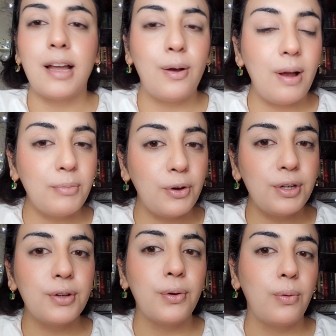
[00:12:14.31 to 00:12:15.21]
now i'm
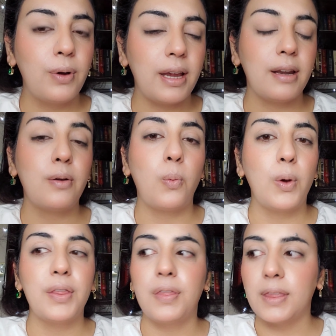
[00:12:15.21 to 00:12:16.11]
going to go in
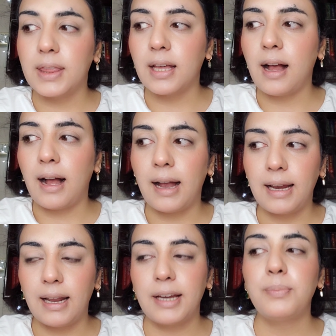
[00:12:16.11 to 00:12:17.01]
with the
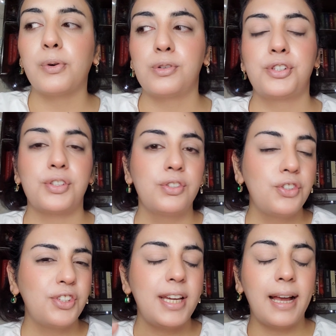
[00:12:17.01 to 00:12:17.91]
highlight portion
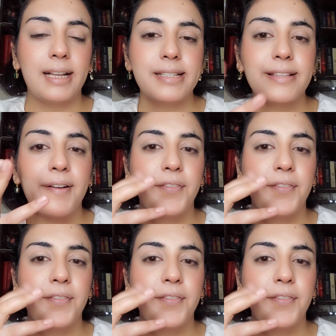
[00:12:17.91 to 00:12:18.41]
she has